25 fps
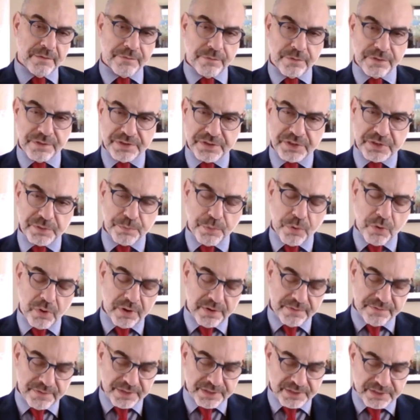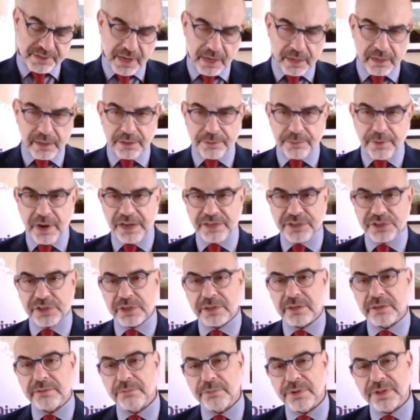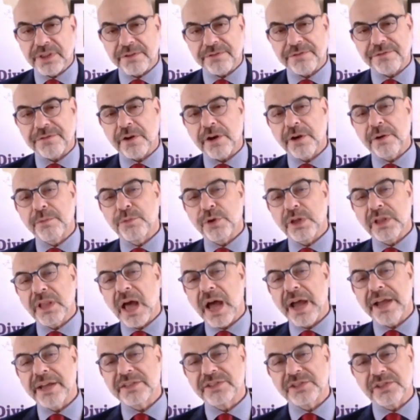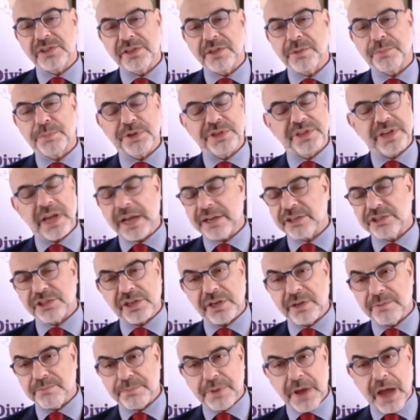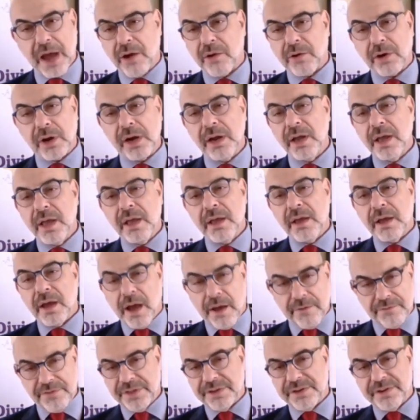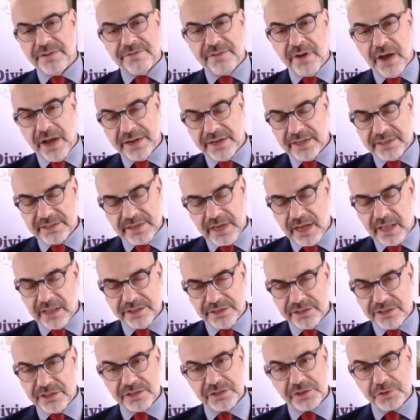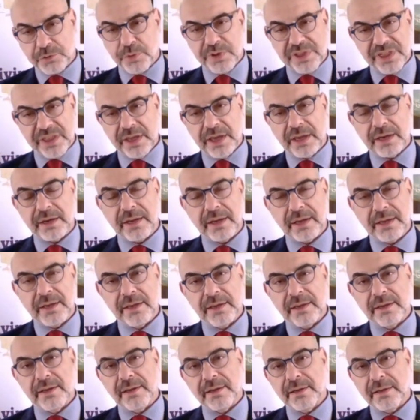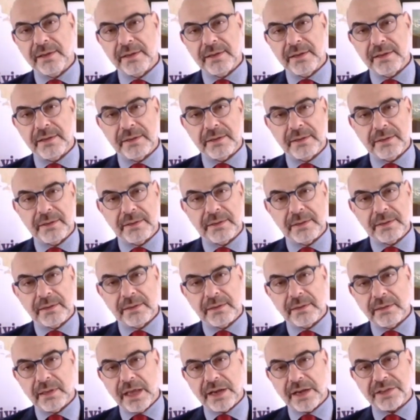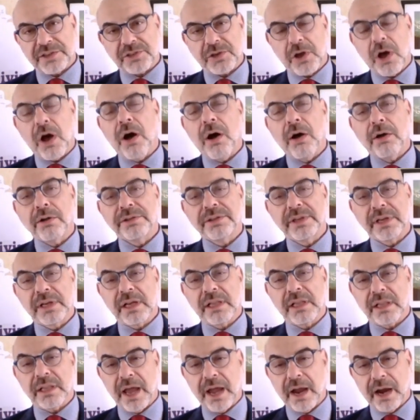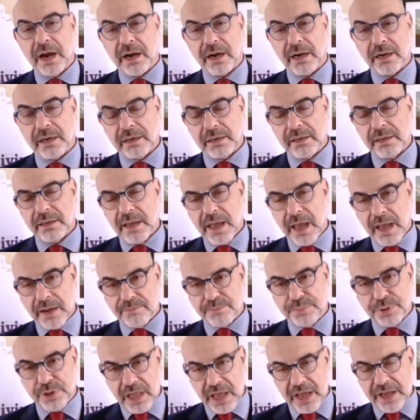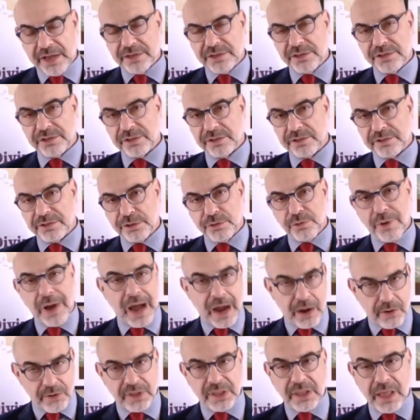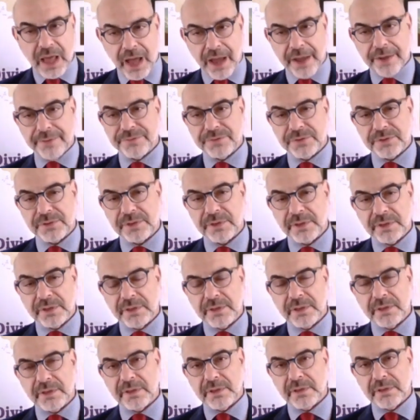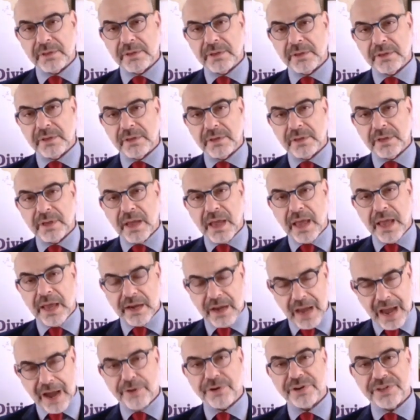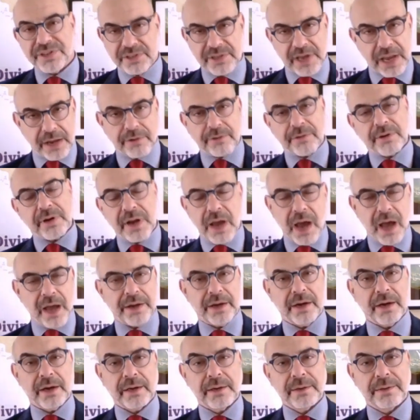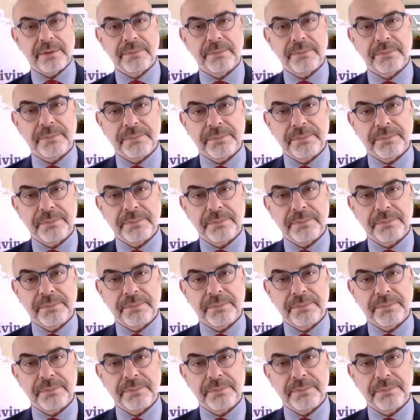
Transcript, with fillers: and for the support of this declaration with a firm reliance on the protection and power of the divine intelligence within. Let us all declare and pledge to our lives and our sacred honor